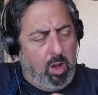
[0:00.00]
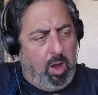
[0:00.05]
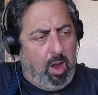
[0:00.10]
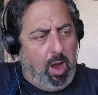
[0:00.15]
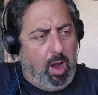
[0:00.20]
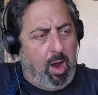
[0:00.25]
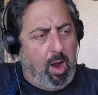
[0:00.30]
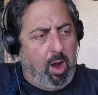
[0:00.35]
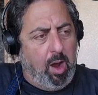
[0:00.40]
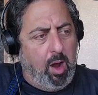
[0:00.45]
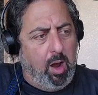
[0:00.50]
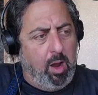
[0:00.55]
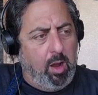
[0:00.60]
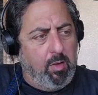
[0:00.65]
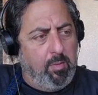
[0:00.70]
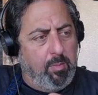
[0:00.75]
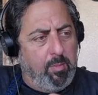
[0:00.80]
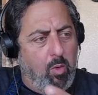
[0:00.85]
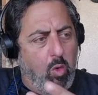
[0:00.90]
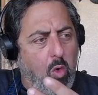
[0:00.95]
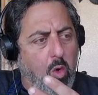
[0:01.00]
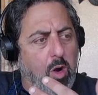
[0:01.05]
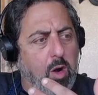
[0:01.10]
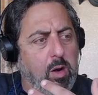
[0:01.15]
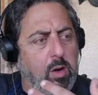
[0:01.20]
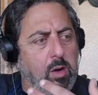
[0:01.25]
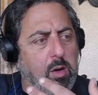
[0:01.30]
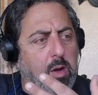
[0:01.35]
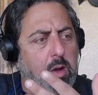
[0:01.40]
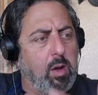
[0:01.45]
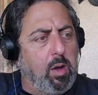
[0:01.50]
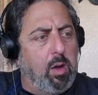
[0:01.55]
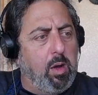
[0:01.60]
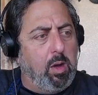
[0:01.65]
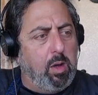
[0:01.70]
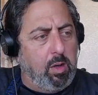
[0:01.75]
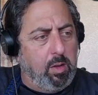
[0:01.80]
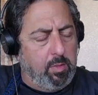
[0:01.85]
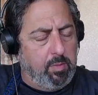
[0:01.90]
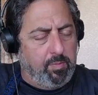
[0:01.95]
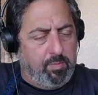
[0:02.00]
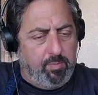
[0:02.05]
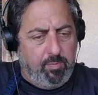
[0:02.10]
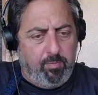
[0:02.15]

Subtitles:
more